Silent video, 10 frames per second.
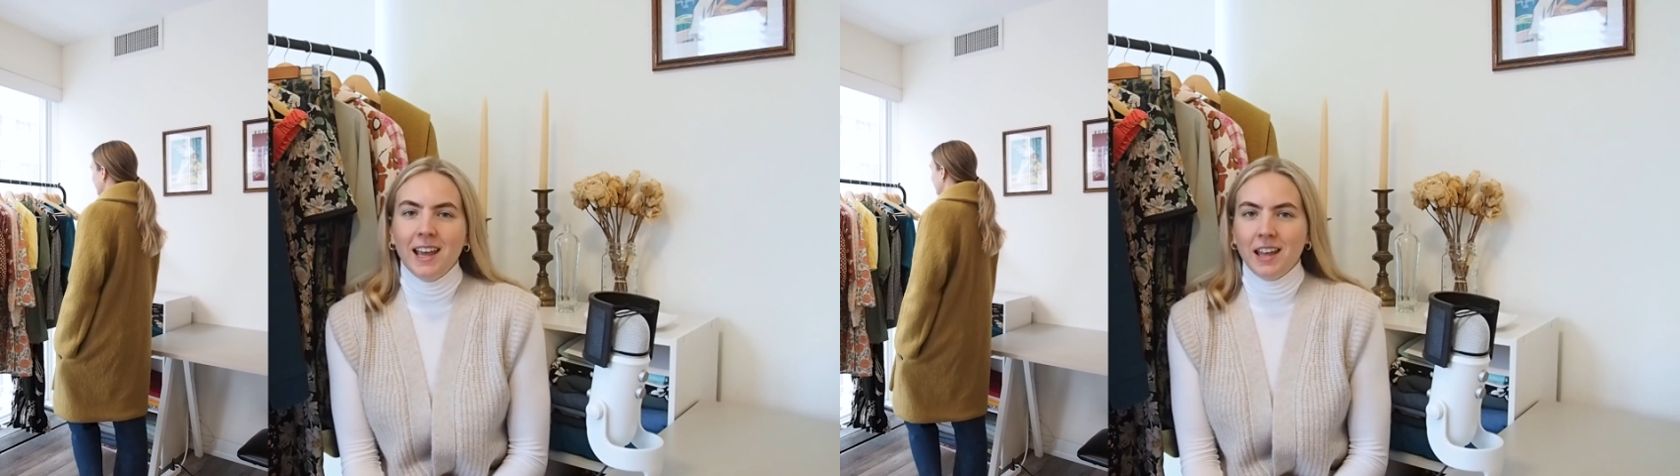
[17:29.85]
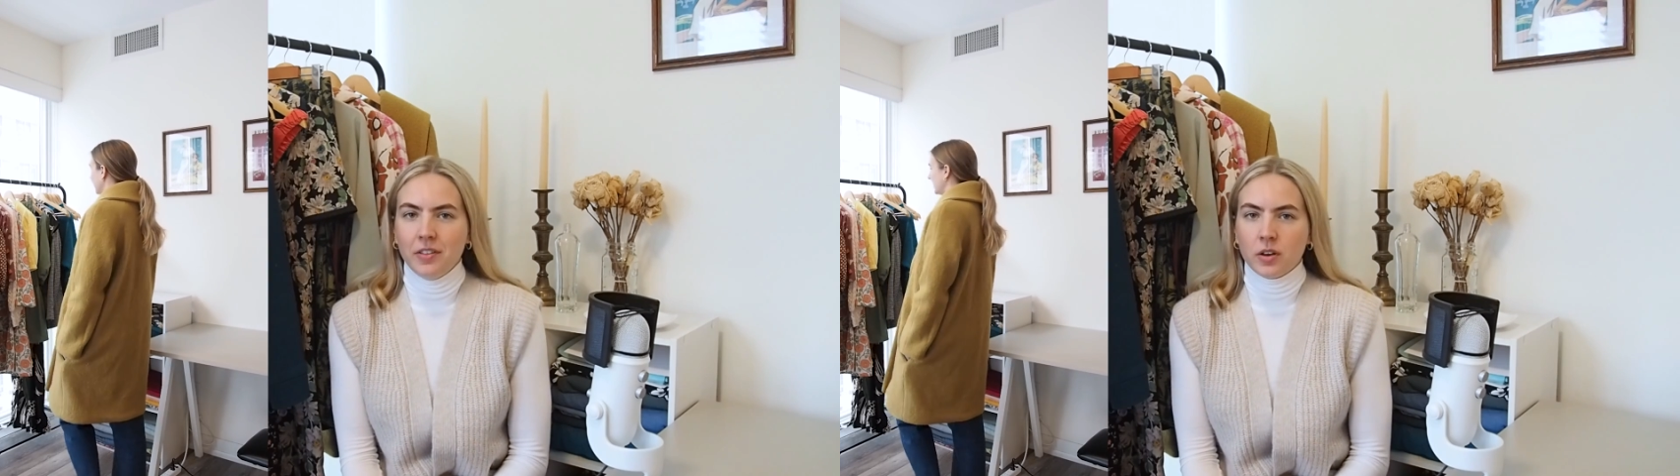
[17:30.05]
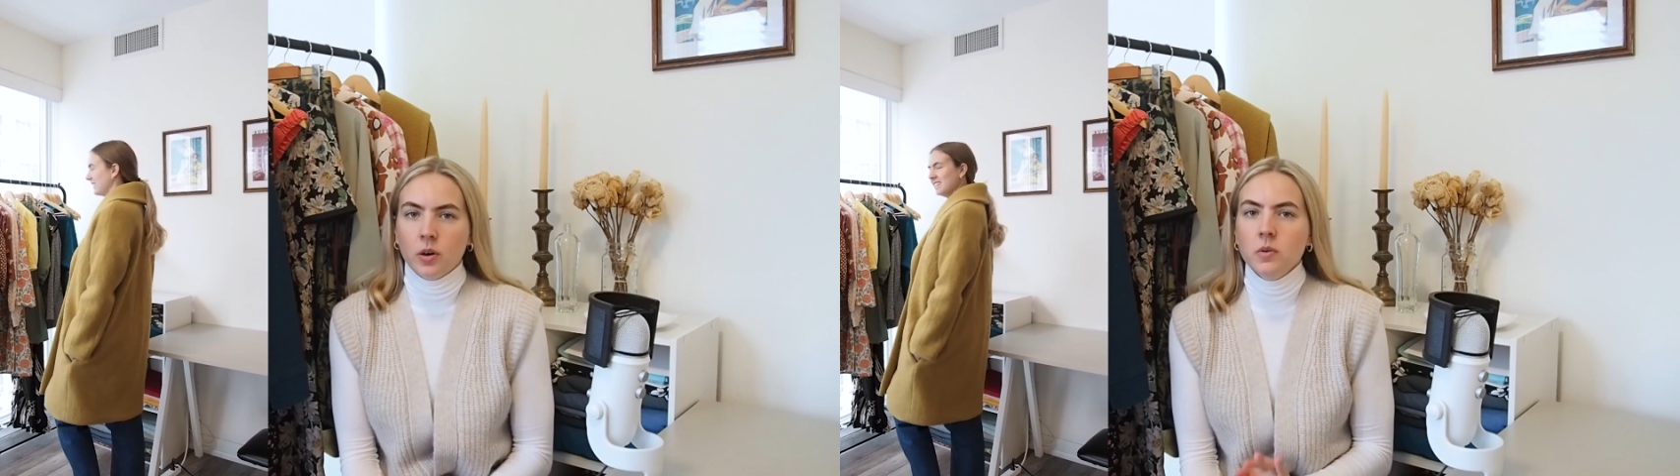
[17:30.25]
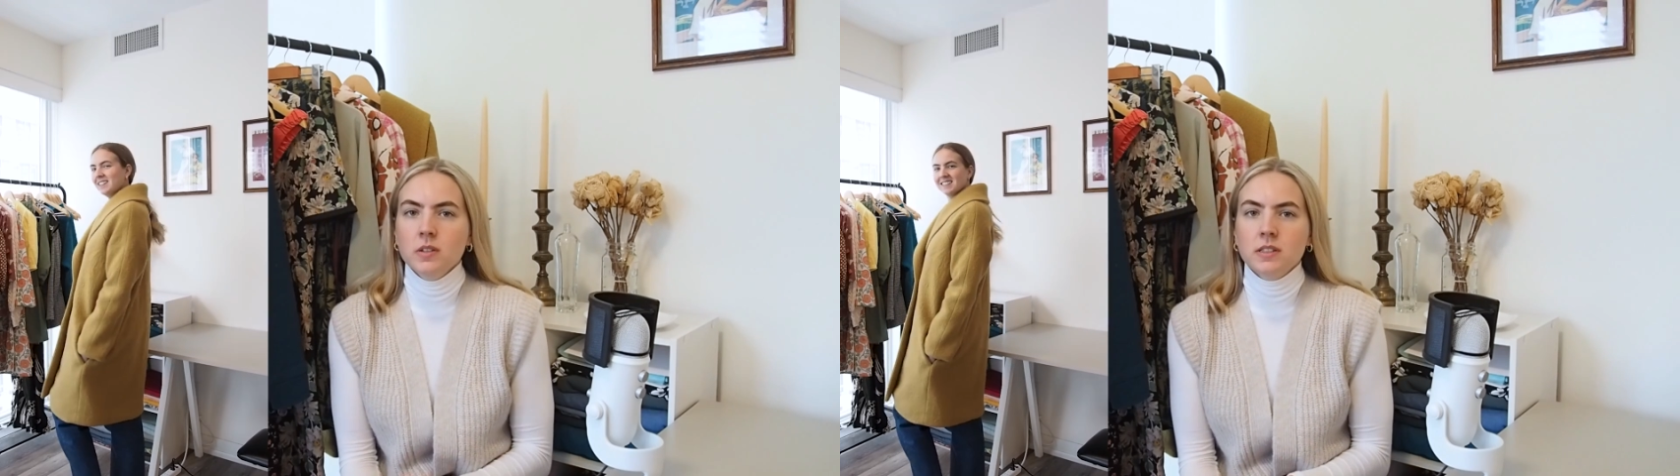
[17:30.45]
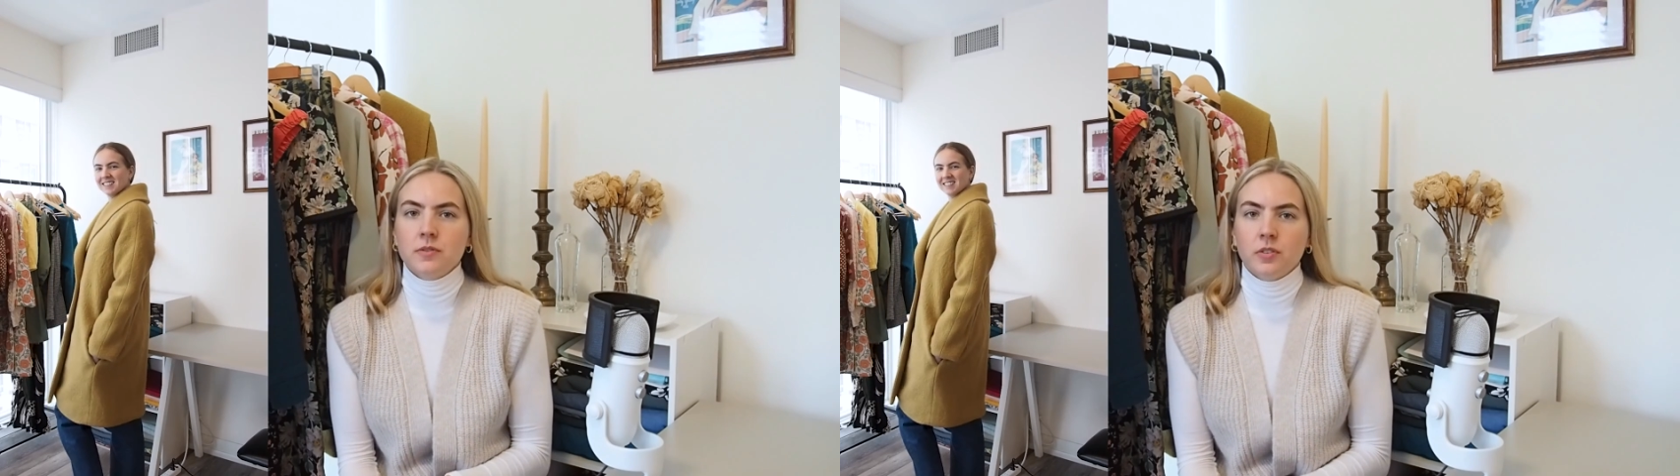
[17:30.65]
And the coat
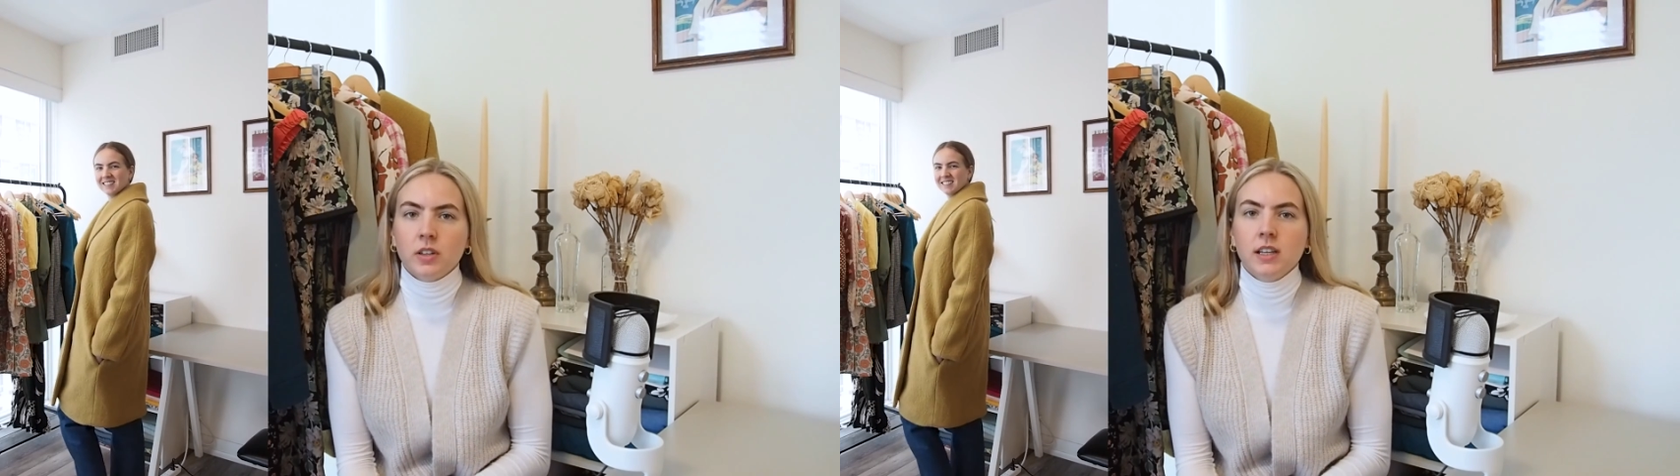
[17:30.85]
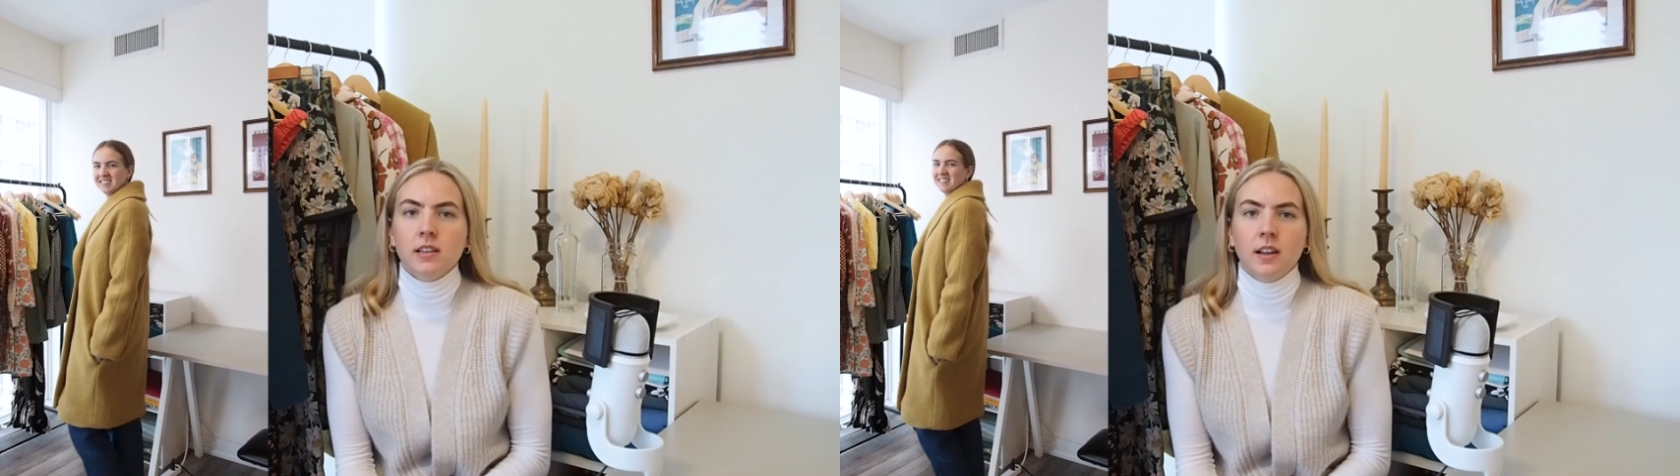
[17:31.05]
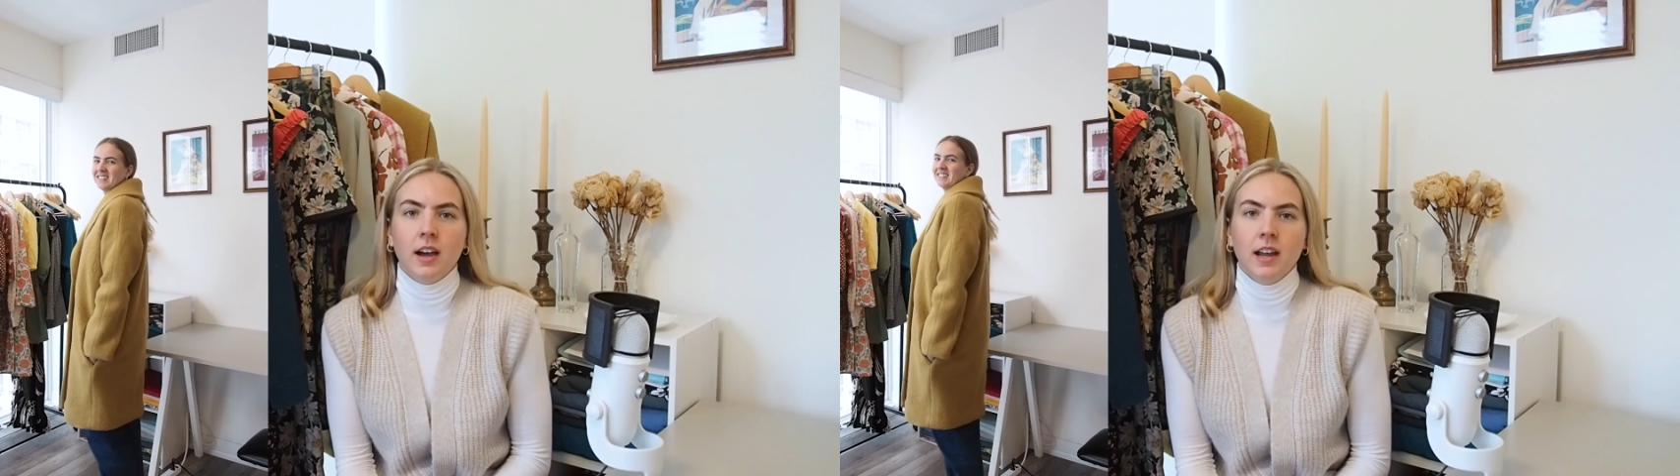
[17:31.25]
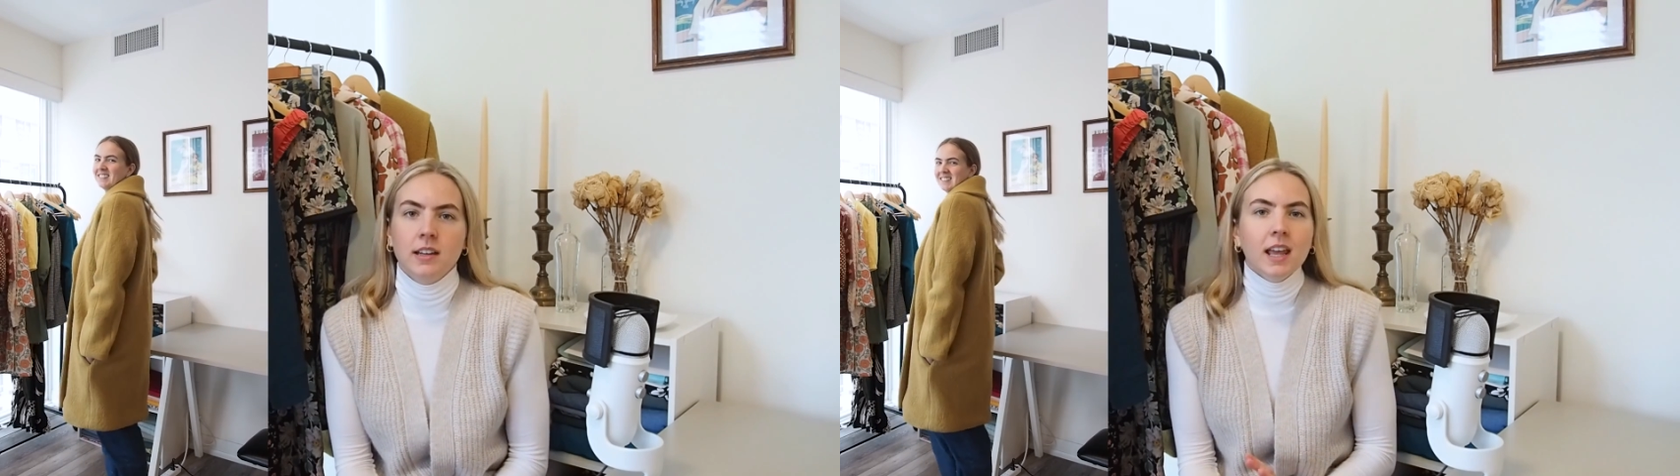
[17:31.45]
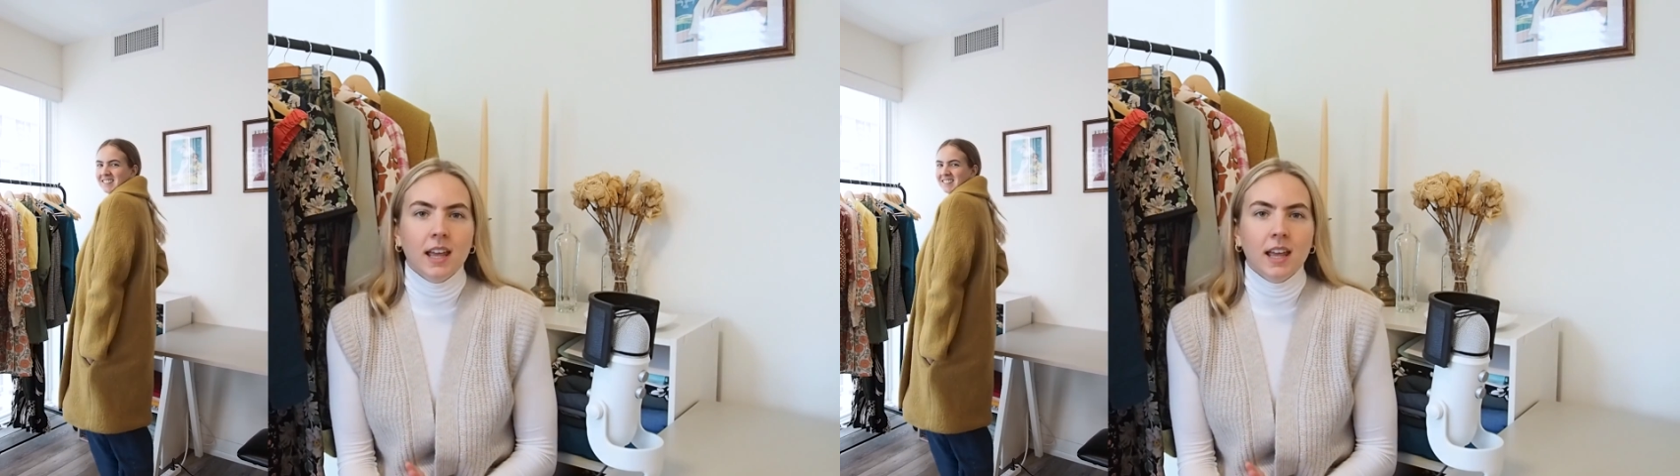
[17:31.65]
is fully lined